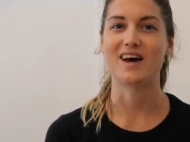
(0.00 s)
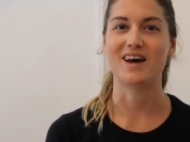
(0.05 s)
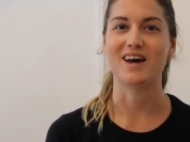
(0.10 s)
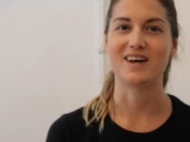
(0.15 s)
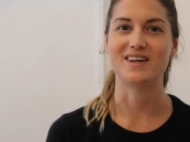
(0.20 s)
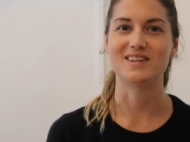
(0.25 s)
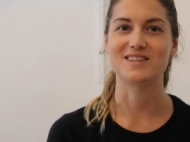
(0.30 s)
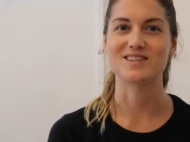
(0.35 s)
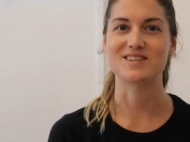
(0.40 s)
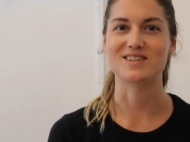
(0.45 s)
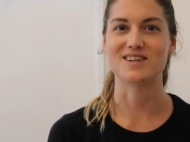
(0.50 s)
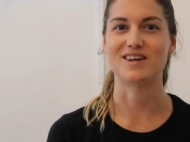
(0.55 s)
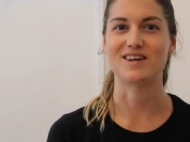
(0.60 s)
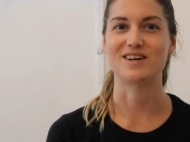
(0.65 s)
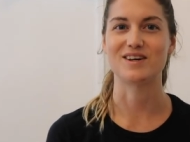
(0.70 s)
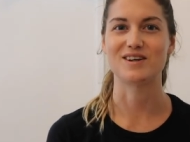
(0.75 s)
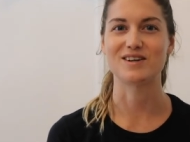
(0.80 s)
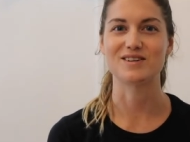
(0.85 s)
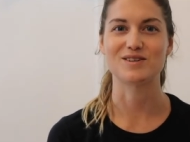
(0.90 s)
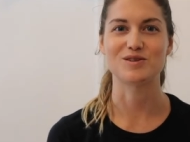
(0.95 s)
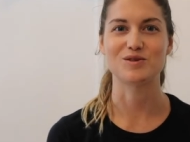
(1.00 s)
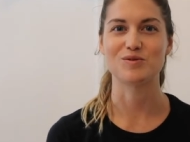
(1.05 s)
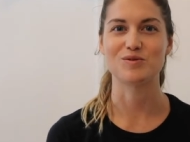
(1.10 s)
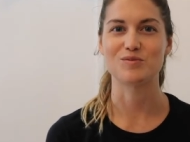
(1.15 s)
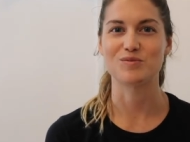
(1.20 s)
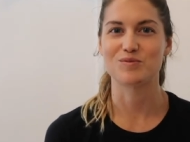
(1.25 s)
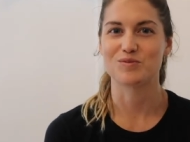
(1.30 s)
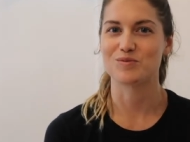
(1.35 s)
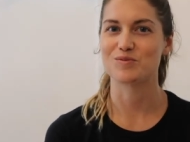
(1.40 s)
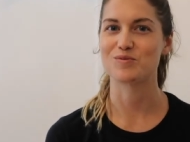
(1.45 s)
and uh,
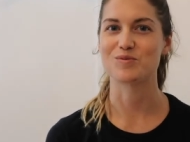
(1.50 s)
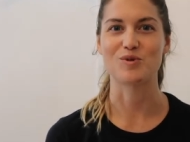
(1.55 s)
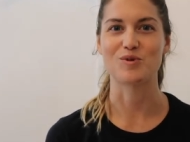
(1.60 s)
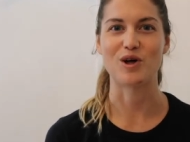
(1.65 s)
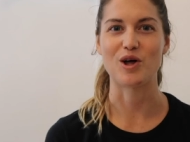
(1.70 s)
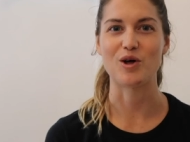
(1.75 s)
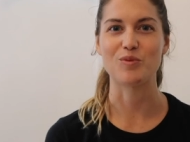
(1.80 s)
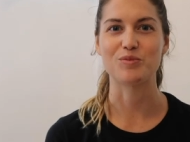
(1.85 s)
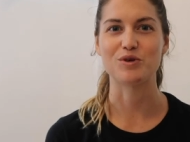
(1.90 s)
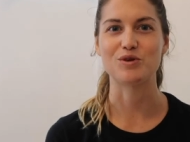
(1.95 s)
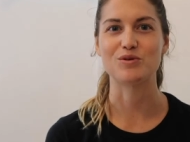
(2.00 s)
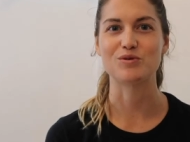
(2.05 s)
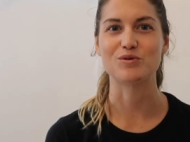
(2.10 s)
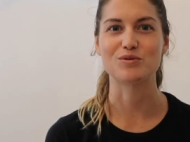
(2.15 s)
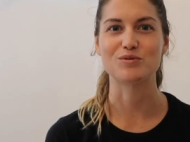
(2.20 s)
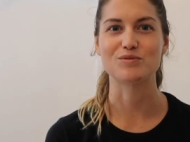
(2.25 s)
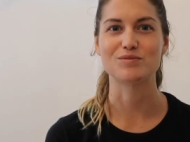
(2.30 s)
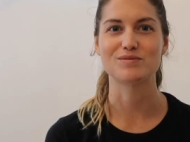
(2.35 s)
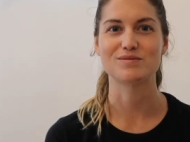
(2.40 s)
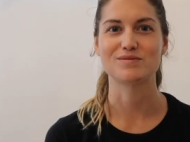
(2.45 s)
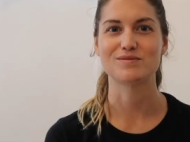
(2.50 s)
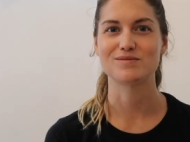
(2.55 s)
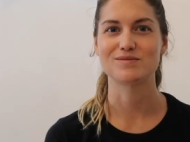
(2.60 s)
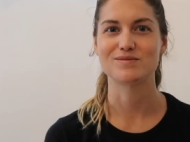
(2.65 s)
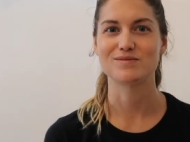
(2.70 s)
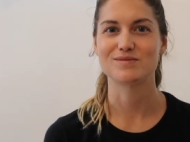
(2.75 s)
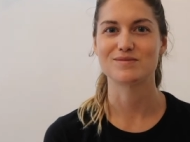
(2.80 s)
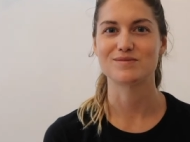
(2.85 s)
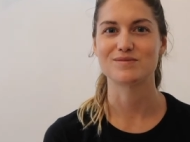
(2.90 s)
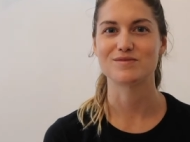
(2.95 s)
we'll help you
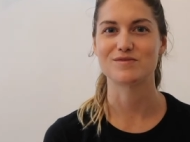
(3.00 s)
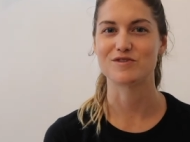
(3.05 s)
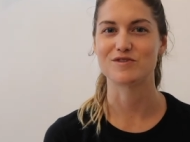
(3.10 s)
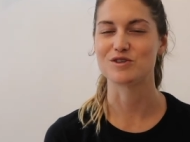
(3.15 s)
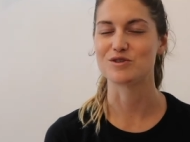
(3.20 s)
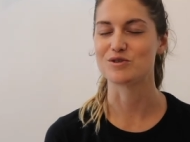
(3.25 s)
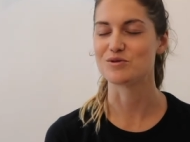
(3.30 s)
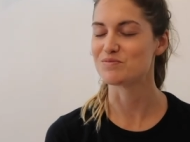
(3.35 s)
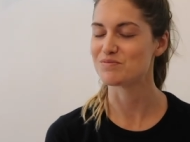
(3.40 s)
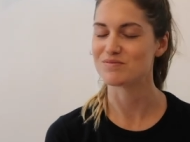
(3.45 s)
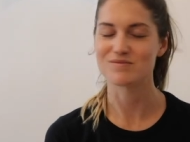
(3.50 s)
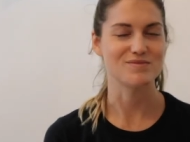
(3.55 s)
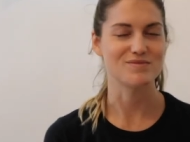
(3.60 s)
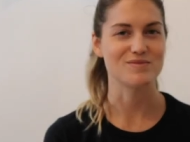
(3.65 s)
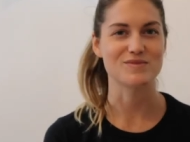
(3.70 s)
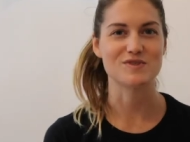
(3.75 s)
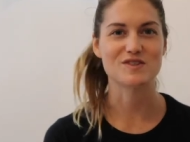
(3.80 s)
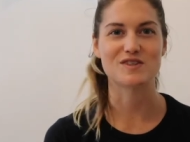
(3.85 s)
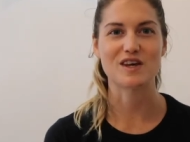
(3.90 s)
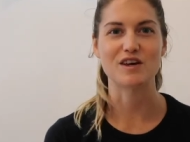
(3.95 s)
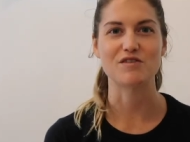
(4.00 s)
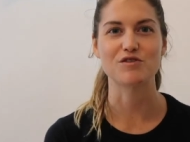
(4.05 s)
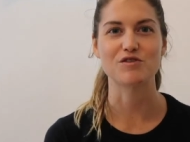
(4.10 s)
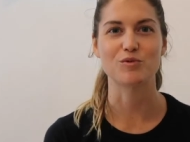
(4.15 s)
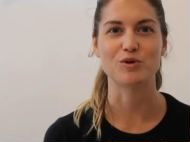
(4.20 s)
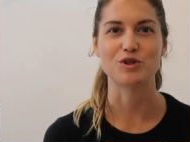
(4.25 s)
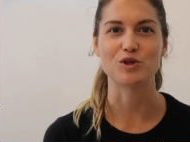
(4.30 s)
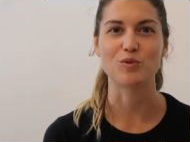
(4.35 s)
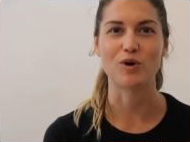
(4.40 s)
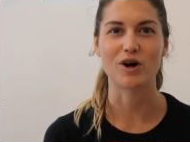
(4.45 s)
feel safer
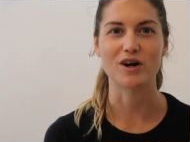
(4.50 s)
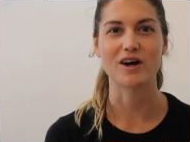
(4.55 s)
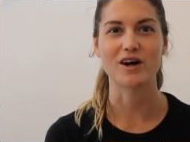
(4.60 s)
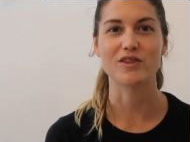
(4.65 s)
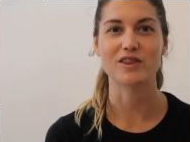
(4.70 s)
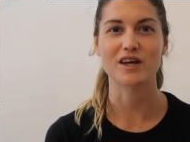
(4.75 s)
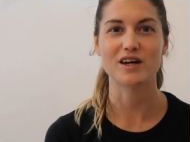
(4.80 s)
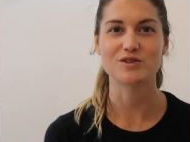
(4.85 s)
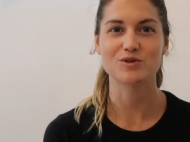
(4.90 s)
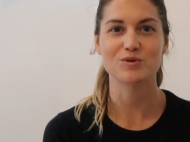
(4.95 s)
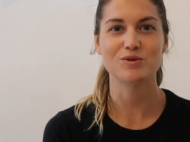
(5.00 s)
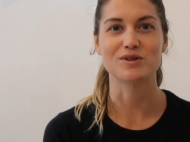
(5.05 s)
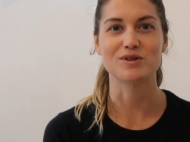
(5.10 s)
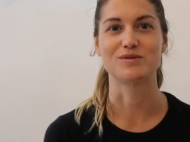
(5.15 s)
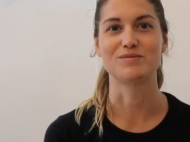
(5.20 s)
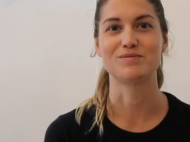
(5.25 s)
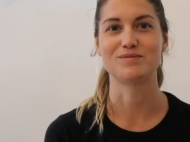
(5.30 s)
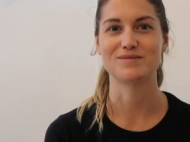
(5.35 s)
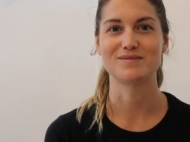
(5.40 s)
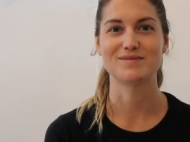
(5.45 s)
when you walk out that door.